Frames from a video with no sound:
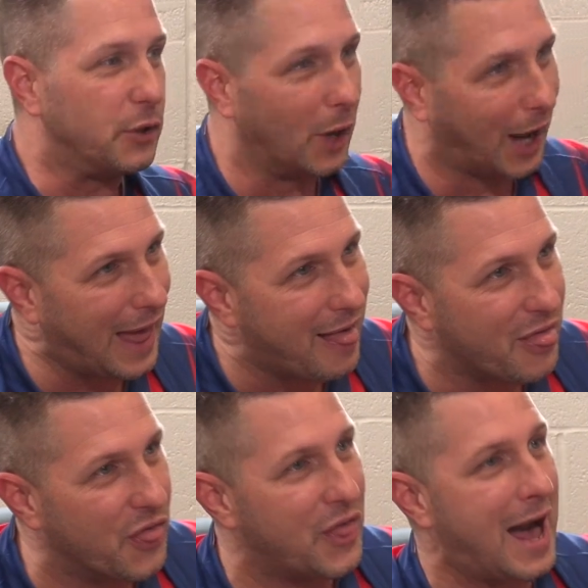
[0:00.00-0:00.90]
you let
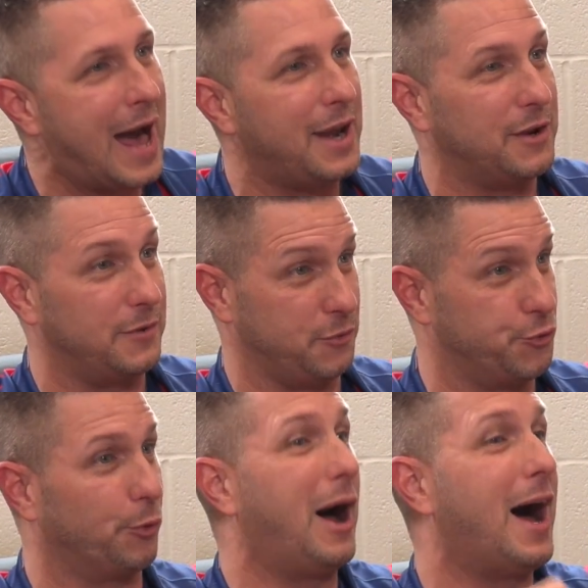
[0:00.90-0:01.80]
that
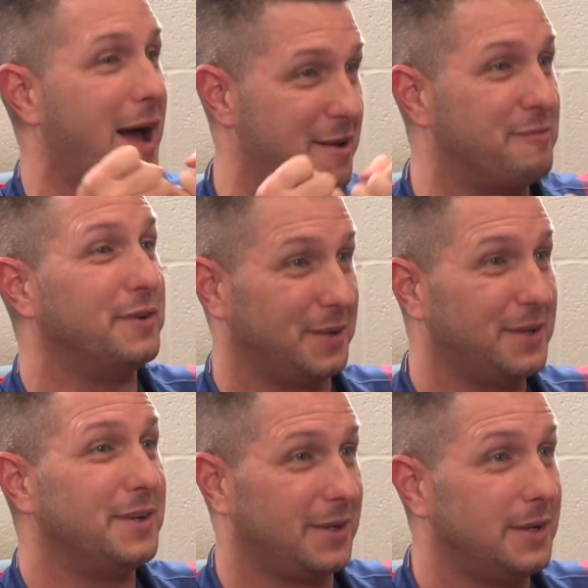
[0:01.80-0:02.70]
drive,
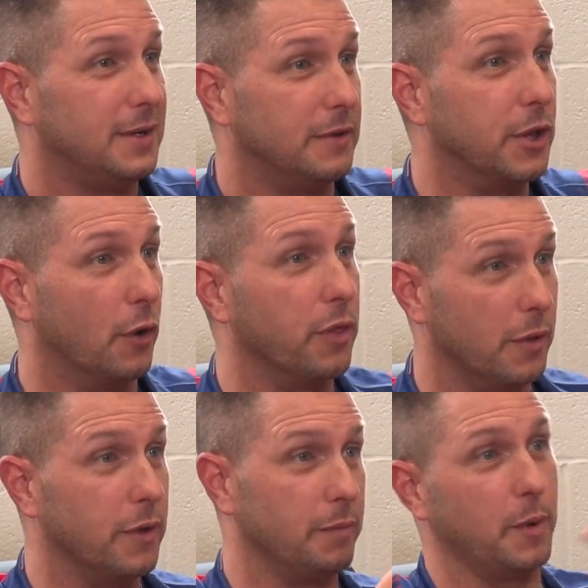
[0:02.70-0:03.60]

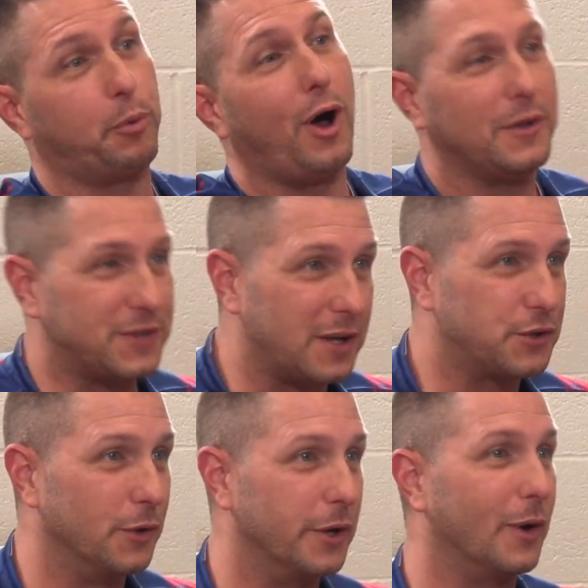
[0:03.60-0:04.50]
the process.
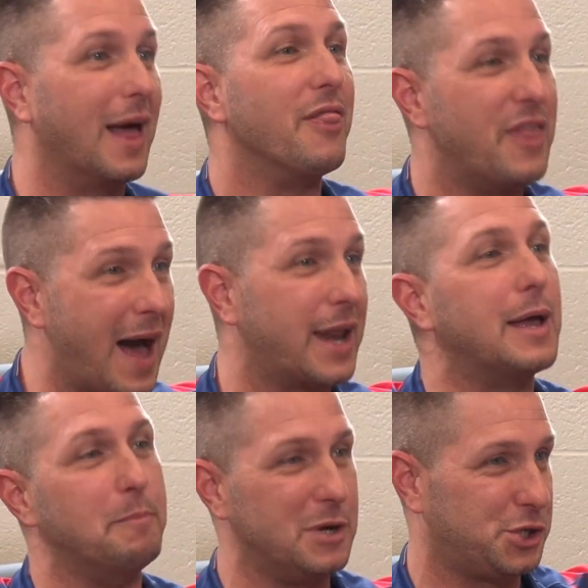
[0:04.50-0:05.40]
You let that
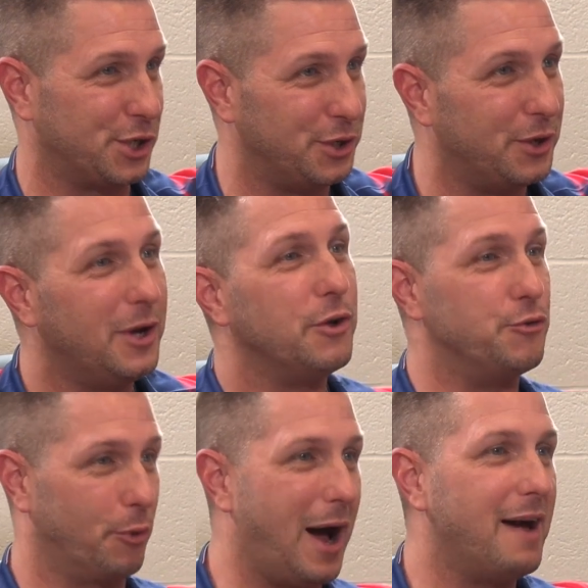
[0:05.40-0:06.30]
ambition
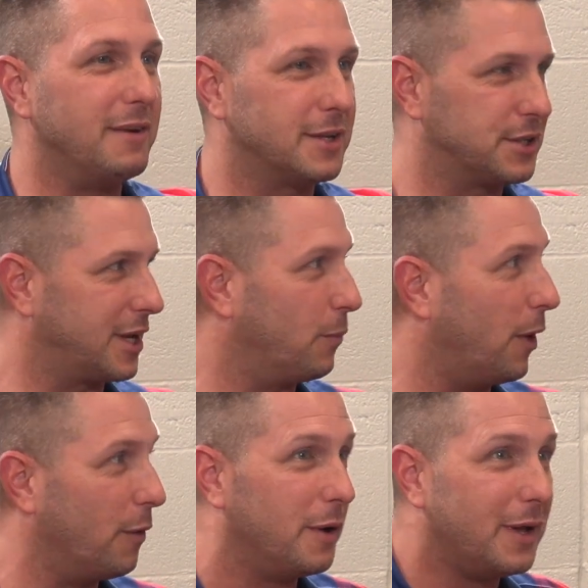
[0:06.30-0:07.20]
drive it to say,
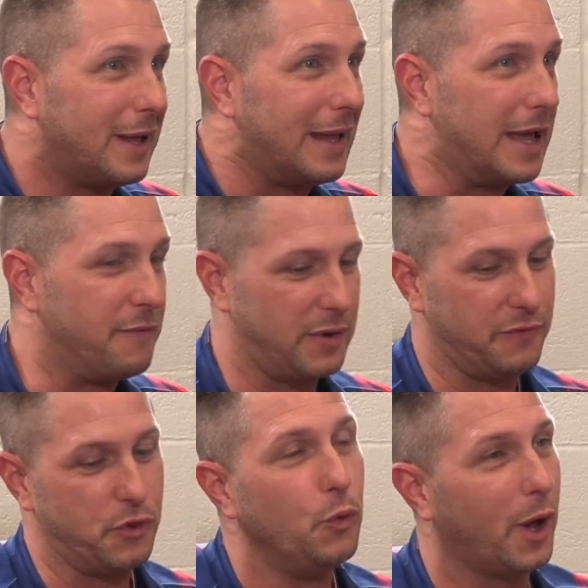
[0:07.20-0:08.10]
well,
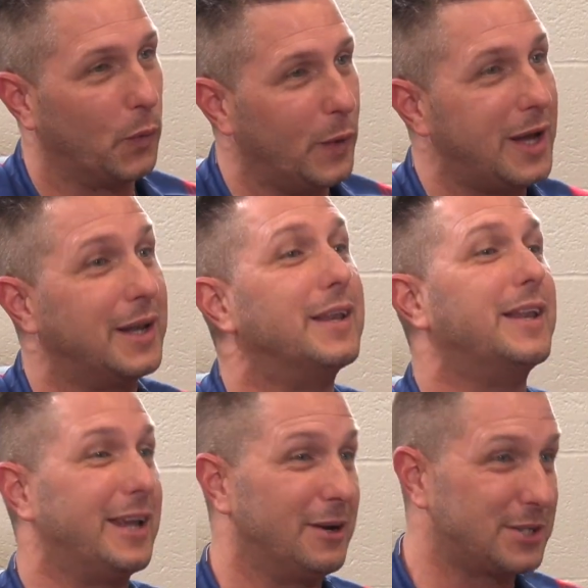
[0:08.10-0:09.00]
if you want to win,
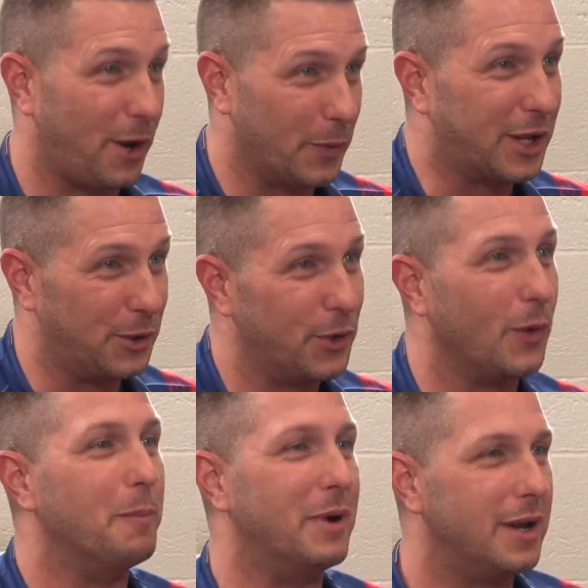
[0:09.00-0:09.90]
here's how we can do
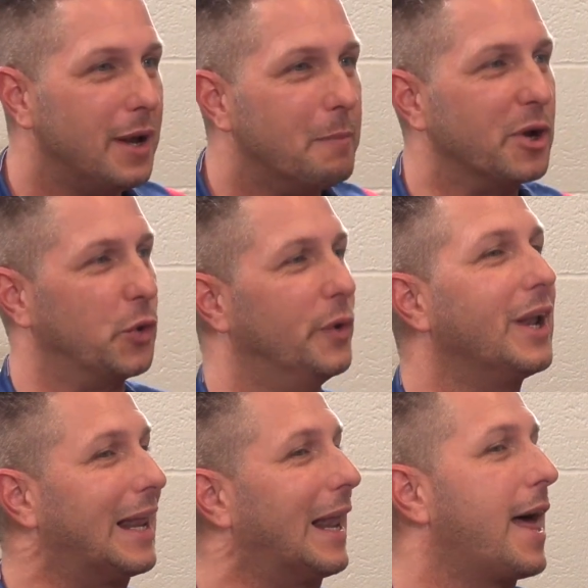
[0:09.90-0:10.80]
it. But you
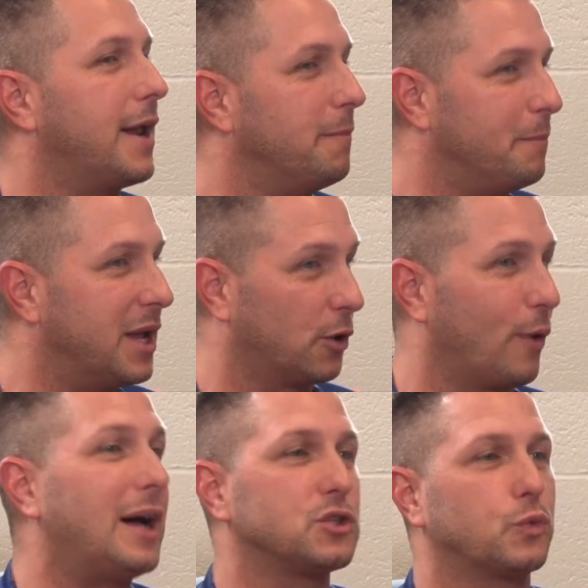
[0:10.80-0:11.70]
really let it be a
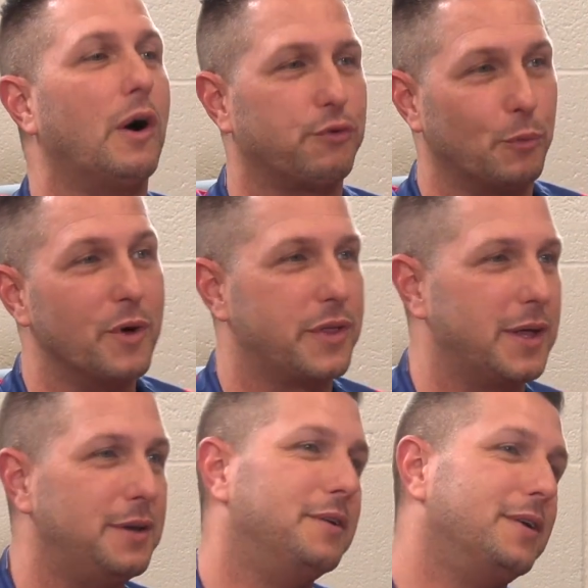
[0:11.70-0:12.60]
groundswell from
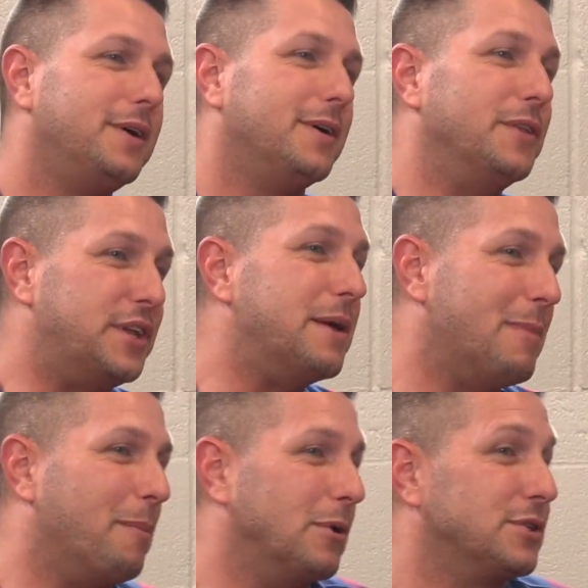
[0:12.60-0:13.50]
within the team
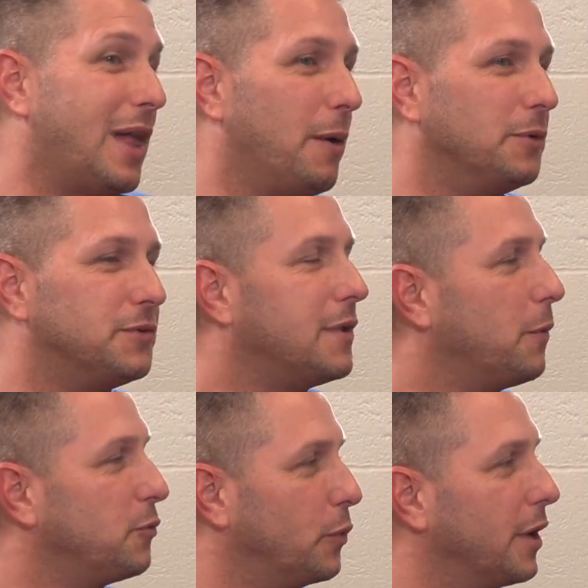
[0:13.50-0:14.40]
members. That was
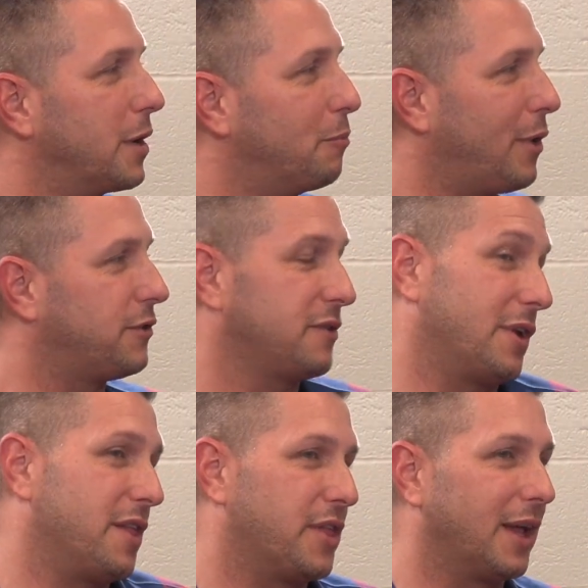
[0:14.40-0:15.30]
really impressive,
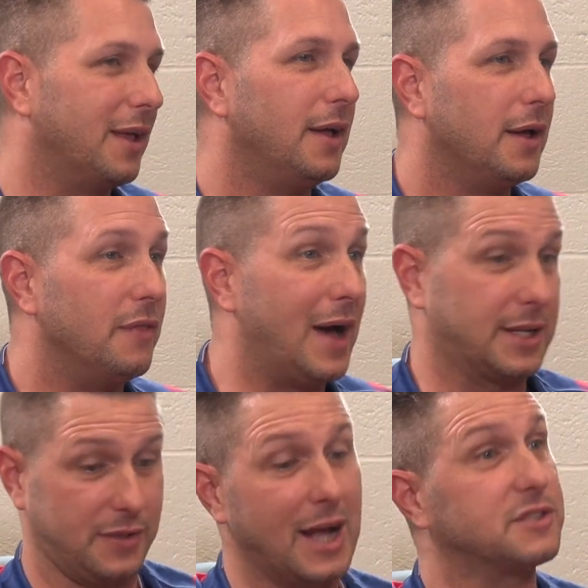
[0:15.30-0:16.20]
and I think
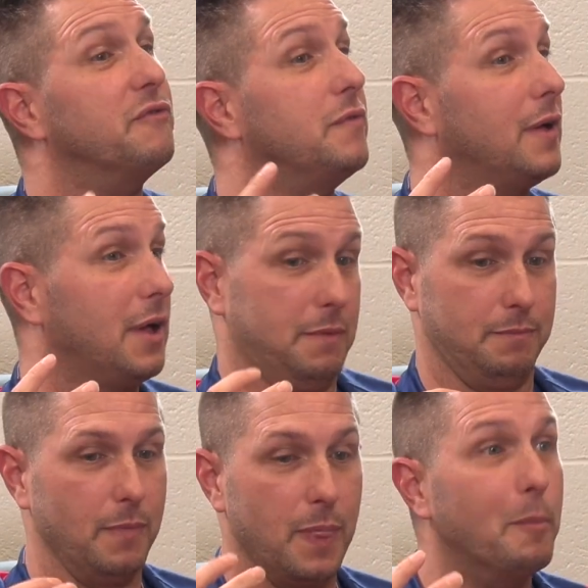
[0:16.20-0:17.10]
that's
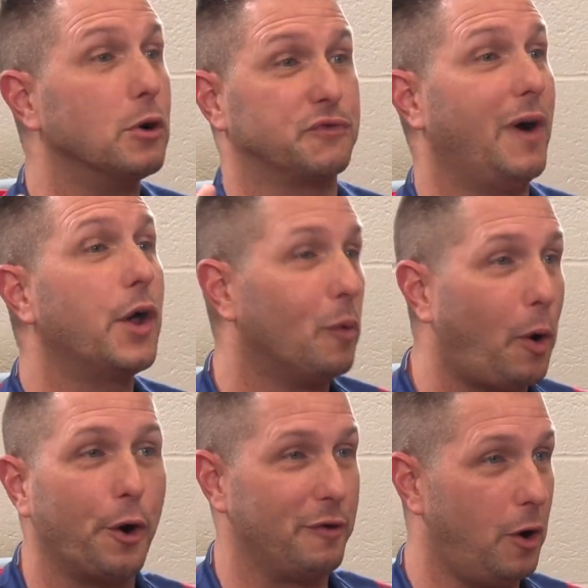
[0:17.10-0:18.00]
the most vital
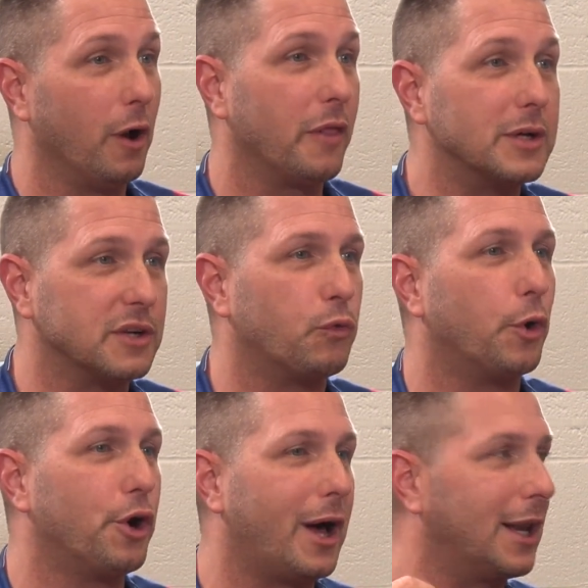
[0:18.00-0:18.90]
part of all of this. If
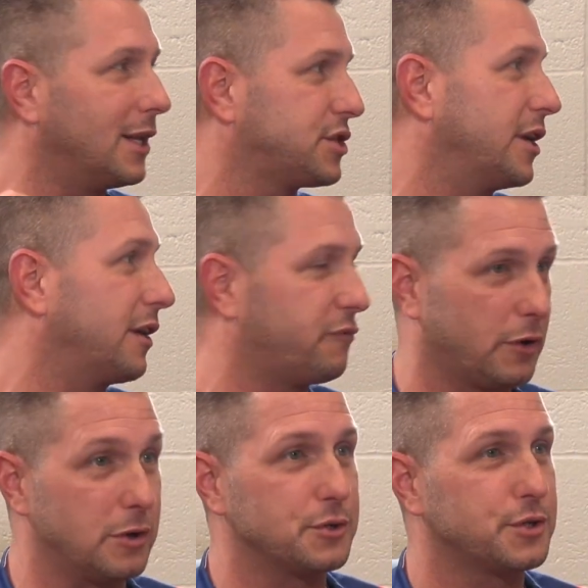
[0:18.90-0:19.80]
we're not listening
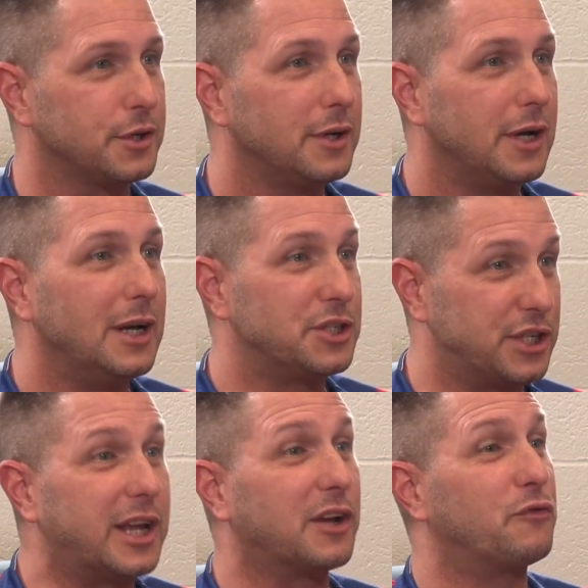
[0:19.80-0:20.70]
first,
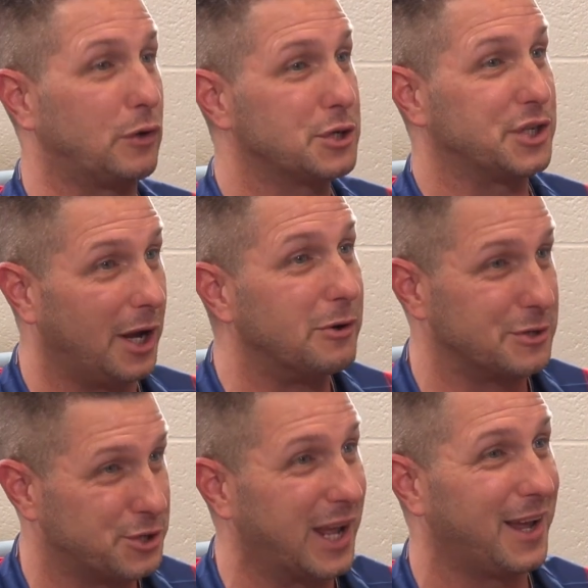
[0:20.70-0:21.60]
seeking first to
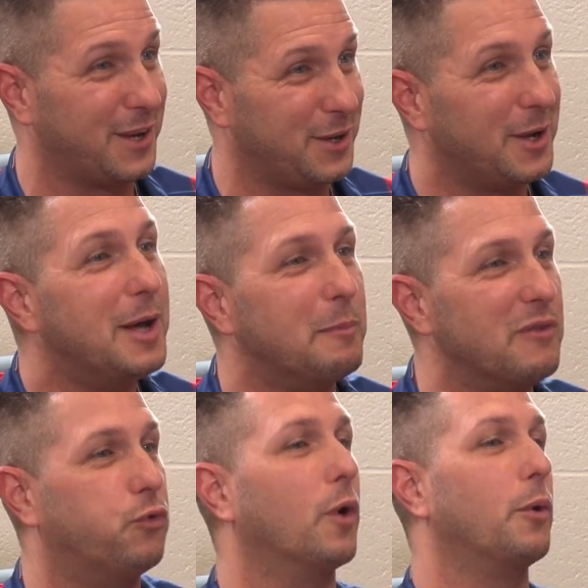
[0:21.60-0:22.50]
understand
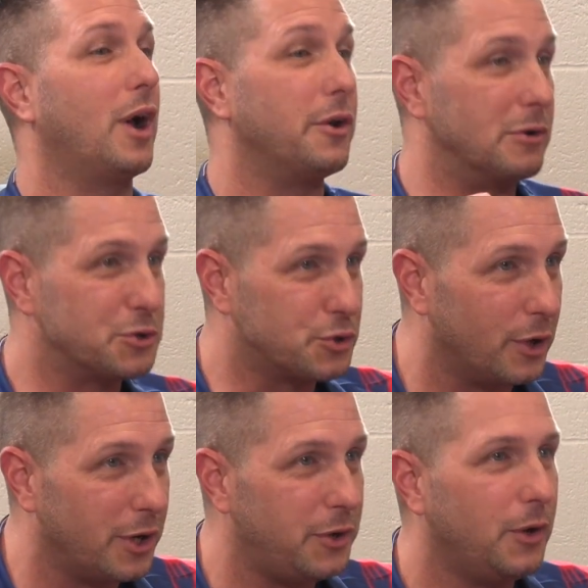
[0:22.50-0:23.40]
before we're
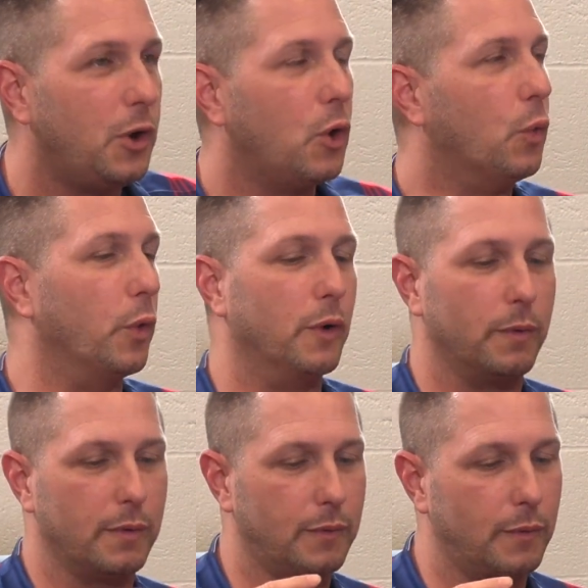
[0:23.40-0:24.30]
understood,
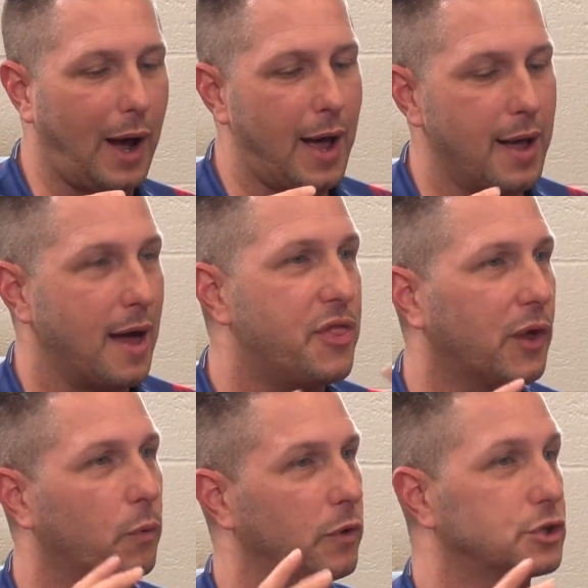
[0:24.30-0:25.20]
I
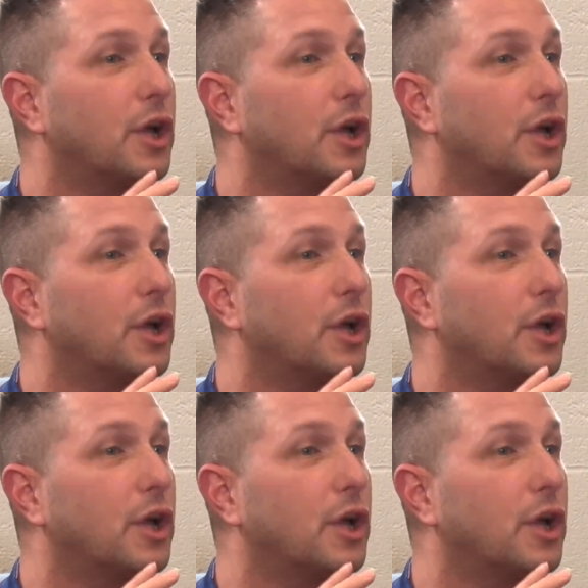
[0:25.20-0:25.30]
think there's